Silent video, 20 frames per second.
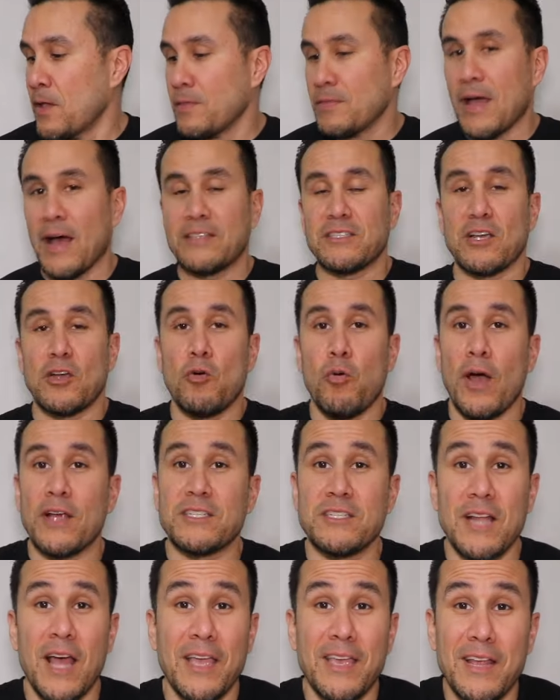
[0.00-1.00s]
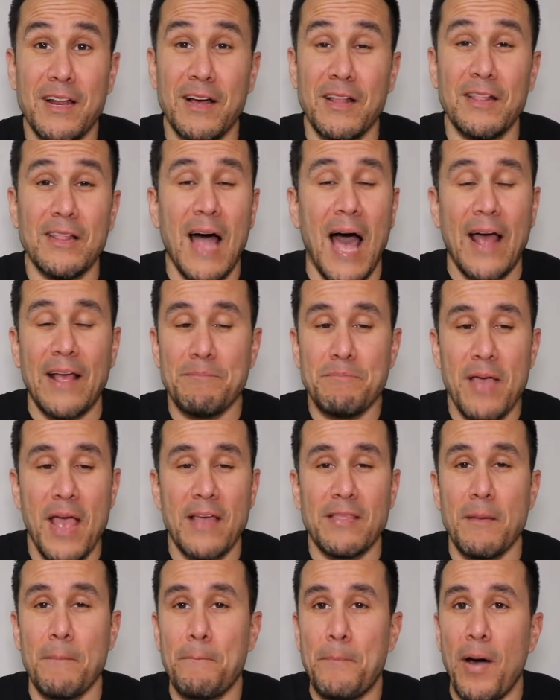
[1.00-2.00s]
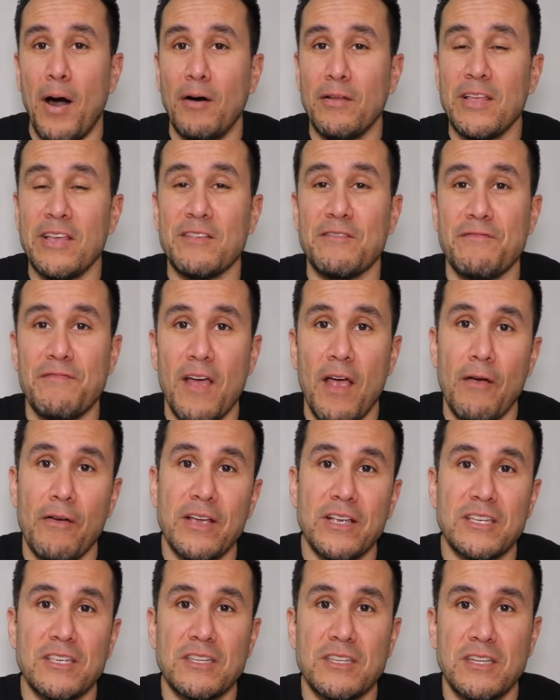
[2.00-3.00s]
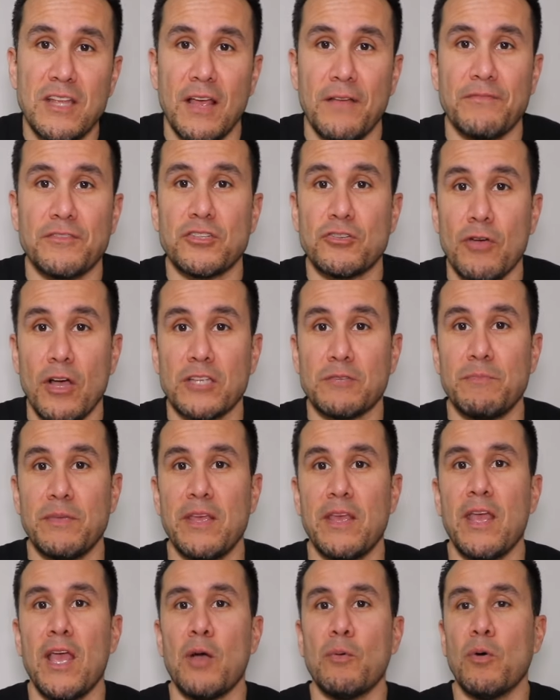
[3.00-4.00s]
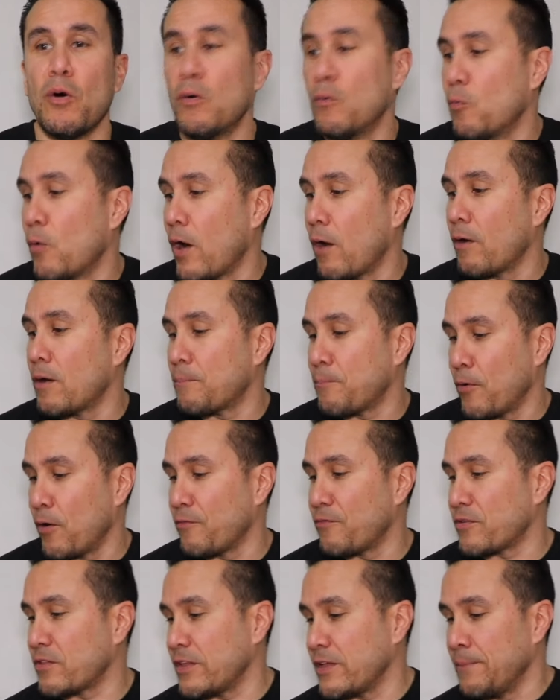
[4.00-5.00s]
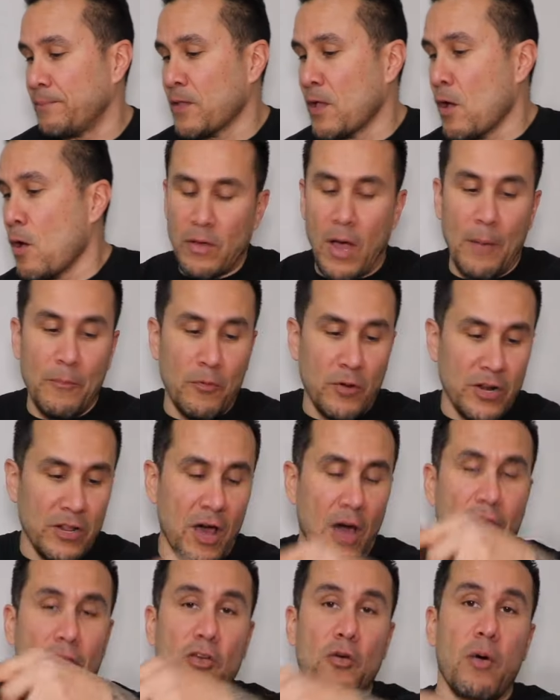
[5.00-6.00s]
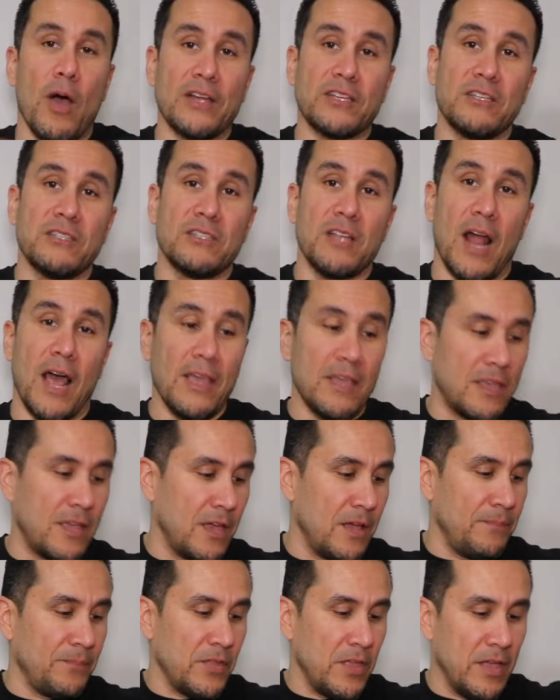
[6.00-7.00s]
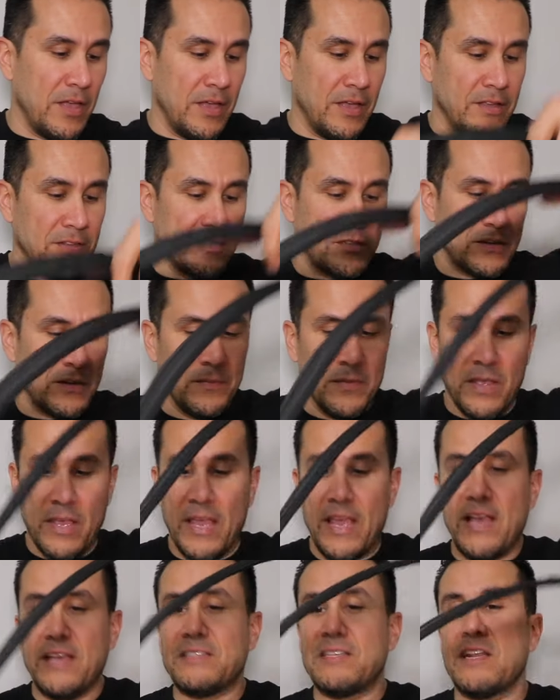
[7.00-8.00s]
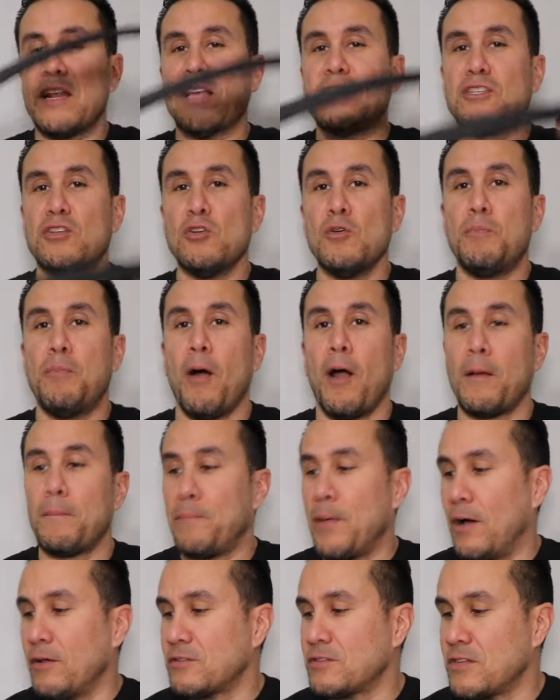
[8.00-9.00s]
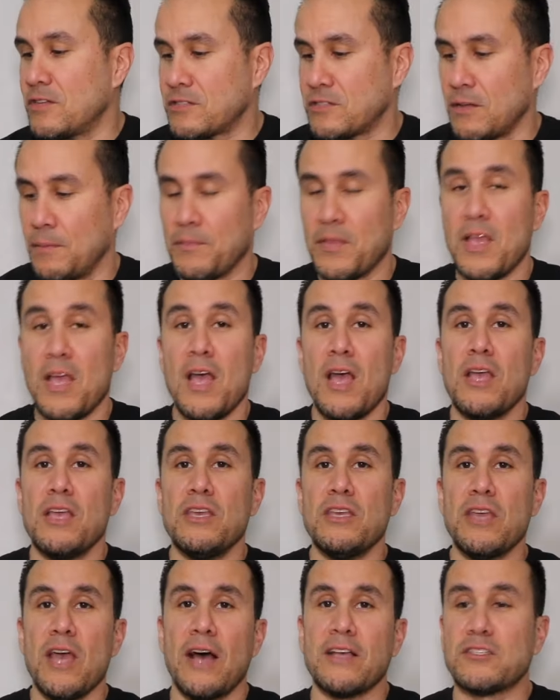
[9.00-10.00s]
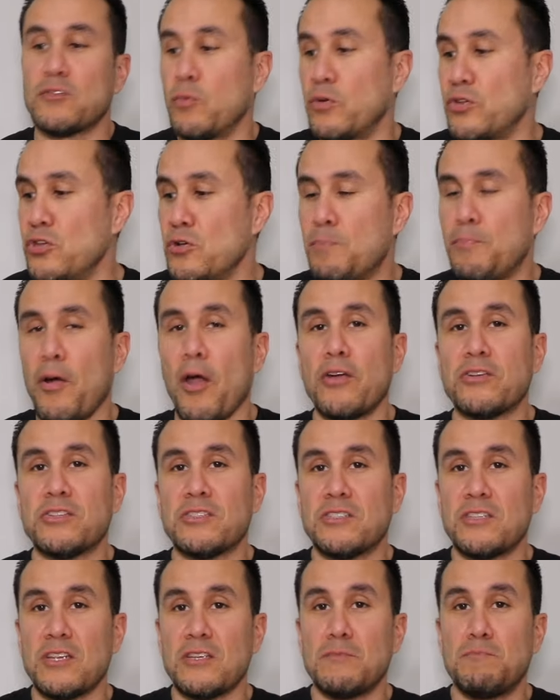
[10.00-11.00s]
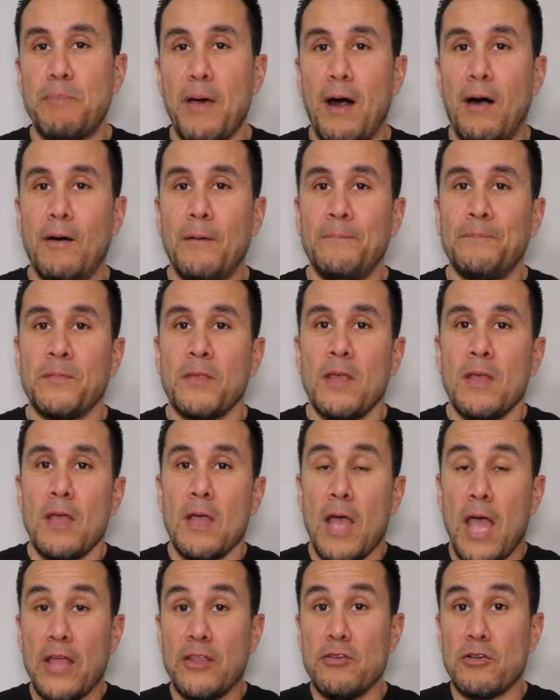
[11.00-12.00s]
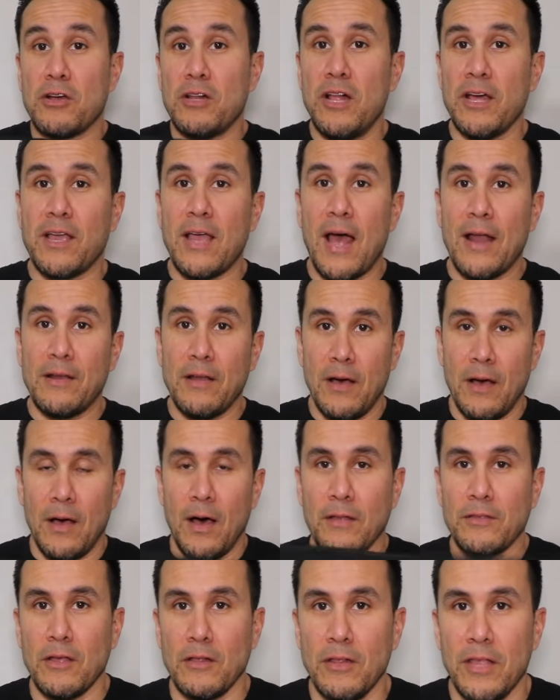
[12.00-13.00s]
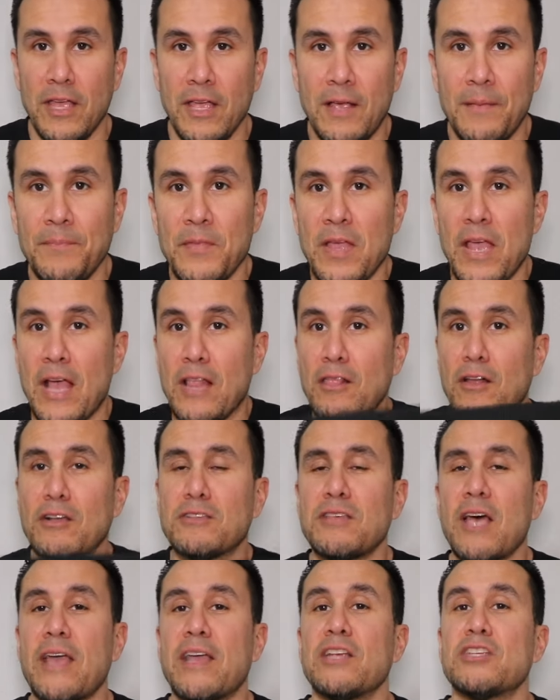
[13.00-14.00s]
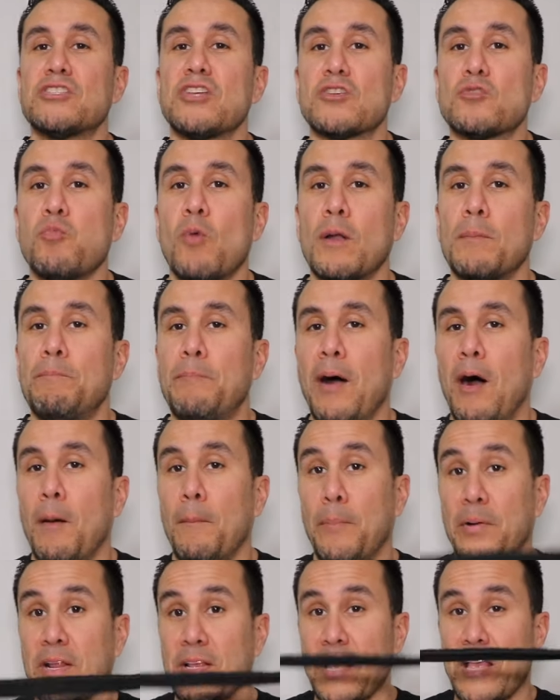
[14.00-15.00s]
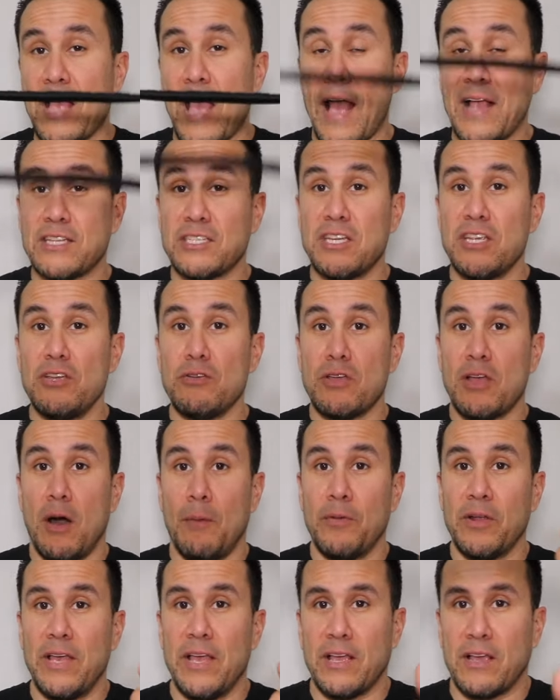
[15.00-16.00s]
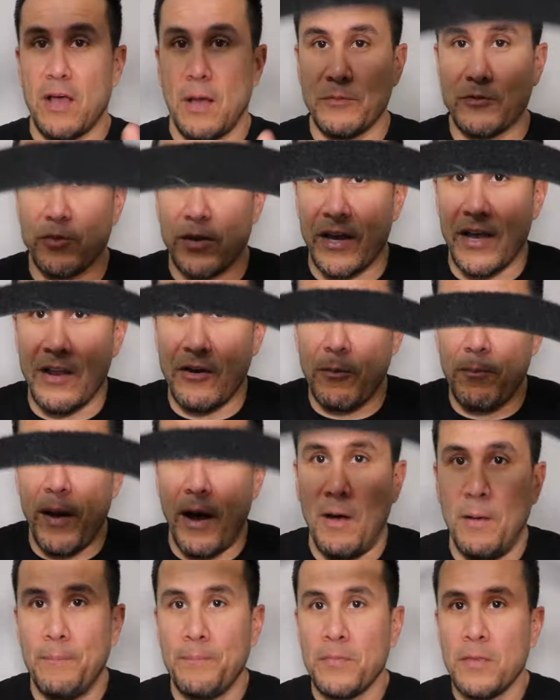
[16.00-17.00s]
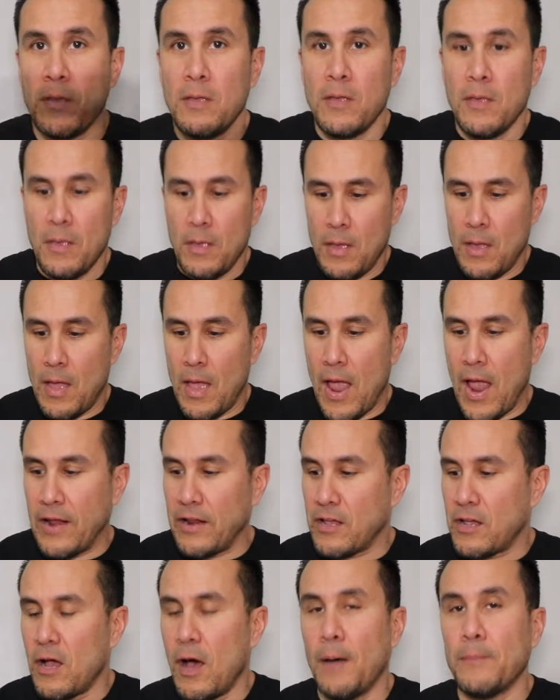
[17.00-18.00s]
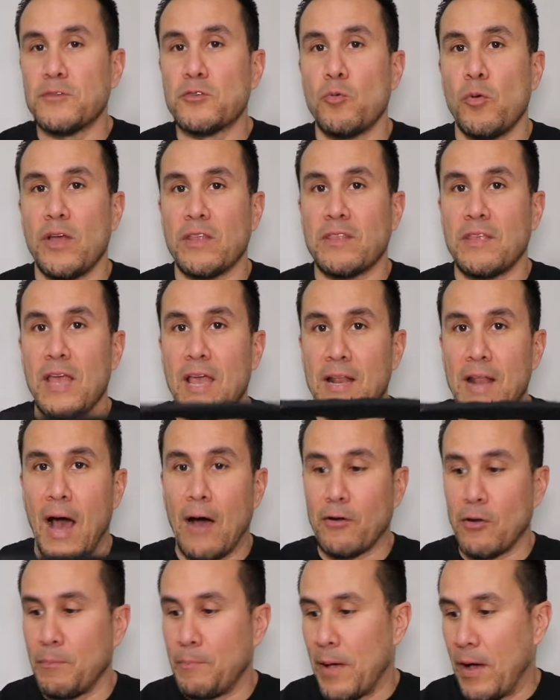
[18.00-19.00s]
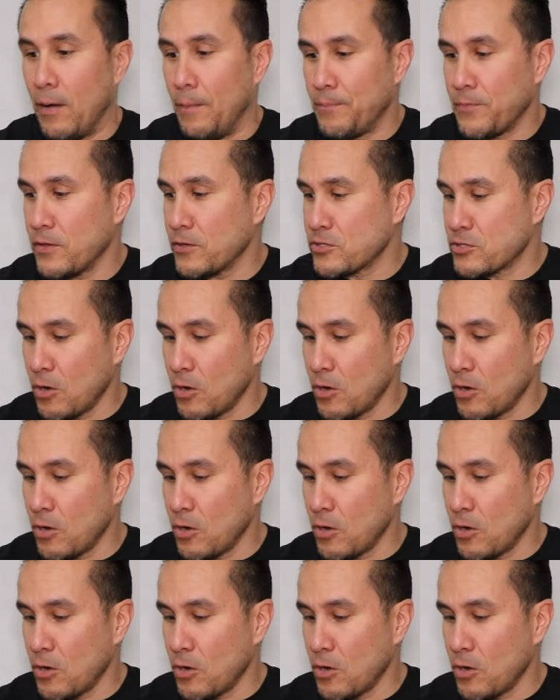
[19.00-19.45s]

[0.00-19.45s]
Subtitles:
Now, it's a question I get a lot. Man, the belt is very stiff. Trust me, it will wear in perfectly. One of the other questions that I get is it a two-part belt system? Yes, when you purchase this belt and you click on the link, it looks like it's just one belt, but it comes with an inner belt and it comes with an outer belt.